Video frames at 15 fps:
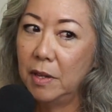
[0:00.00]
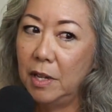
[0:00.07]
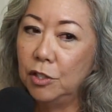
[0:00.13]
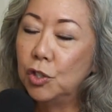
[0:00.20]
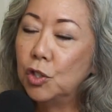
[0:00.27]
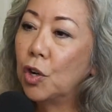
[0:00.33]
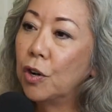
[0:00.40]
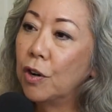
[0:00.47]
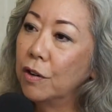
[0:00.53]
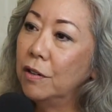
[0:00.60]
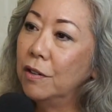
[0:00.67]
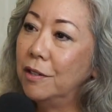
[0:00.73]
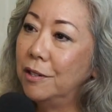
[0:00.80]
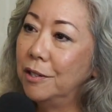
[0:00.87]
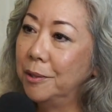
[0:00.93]

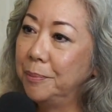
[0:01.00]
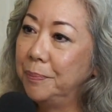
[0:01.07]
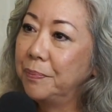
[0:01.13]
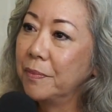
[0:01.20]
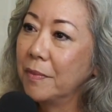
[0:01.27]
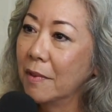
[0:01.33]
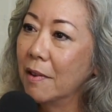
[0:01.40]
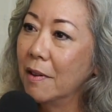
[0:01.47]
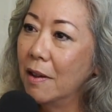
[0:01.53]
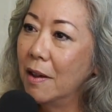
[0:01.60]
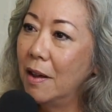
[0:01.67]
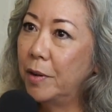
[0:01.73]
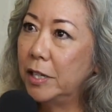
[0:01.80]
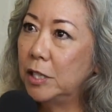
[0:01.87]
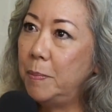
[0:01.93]
internal
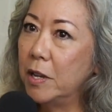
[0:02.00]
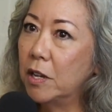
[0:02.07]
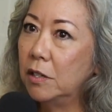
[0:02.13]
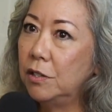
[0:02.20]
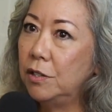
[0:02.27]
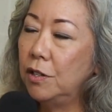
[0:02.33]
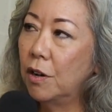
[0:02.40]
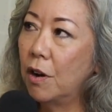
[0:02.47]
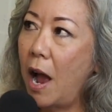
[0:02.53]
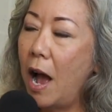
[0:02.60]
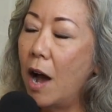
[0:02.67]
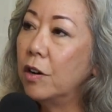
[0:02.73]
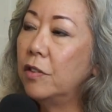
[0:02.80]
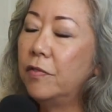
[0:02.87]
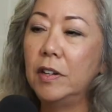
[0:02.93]
stress because you're
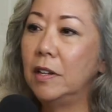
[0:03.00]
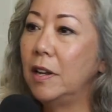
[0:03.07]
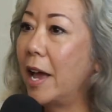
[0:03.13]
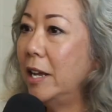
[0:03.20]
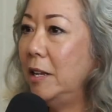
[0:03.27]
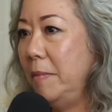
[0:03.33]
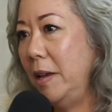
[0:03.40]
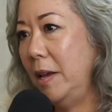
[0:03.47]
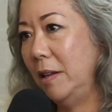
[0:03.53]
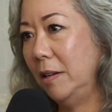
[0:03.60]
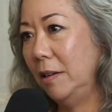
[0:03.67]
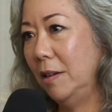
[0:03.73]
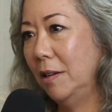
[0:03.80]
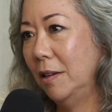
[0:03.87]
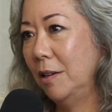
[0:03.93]
out of
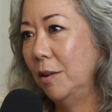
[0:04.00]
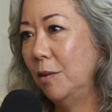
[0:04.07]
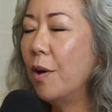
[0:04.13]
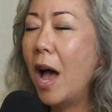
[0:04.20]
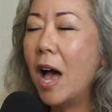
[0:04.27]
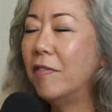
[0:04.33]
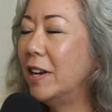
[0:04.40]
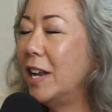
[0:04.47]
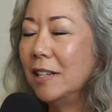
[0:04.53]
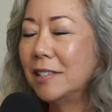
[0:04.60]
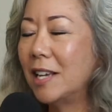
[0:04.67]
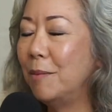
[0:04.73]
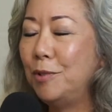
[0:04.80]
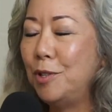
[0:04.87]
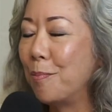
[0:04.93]
alignment. You haven't had
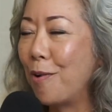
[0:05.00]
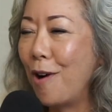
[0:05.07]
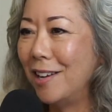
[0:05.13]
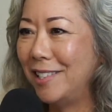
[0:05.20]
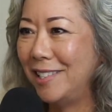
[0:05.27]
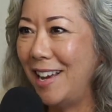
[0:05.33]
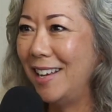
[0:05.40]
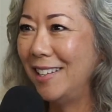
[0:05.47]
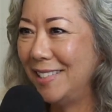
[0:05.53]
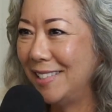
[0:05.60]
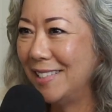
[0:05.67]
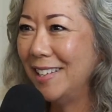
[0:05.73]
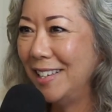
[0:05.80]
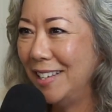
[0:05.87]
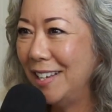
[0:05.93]
time to
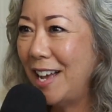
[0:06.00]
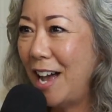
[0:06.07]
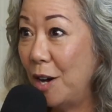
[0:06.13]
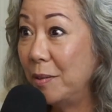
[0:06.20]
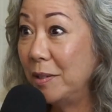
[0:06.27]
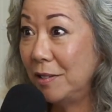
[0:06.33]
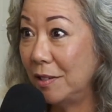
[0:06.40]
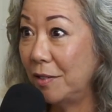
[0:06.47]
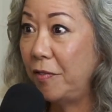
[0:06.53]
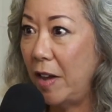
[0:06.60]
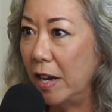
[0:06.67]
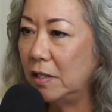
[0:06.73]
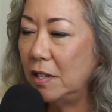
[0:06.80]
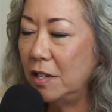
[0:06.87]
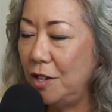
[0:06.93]
process how it's
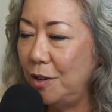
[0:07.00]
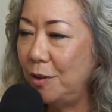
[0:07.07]
affecting